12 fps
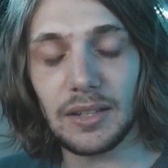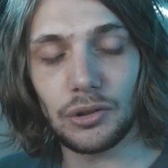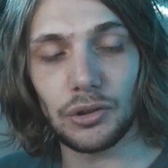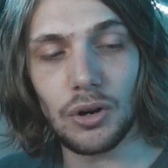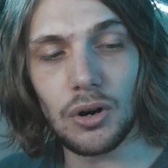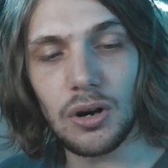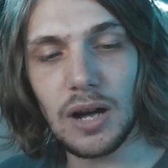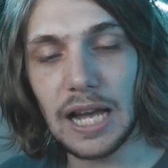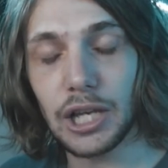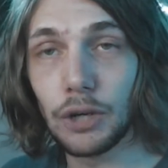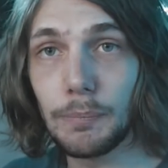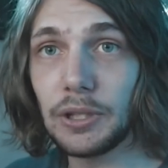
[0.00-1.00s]
So
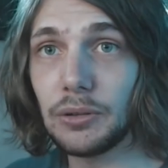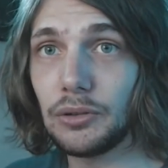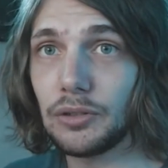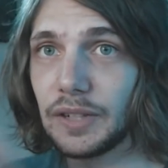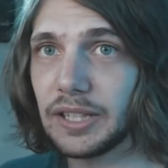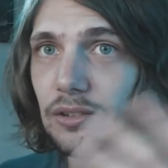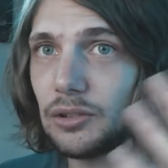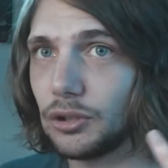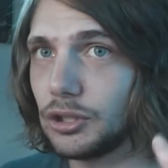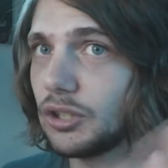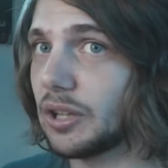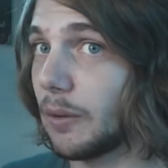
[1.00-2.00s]
I could be doing something
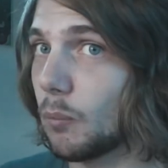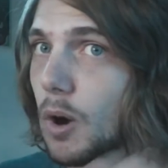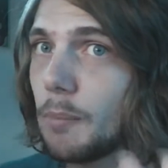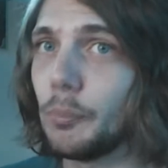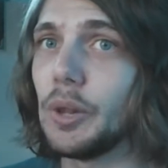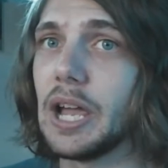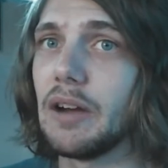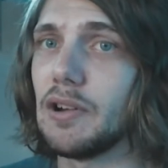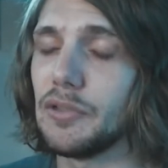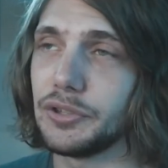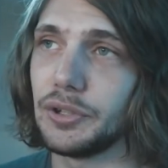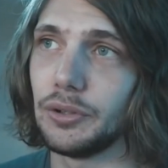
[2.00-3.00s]
such as like one
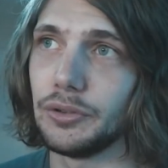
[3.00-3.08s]
player un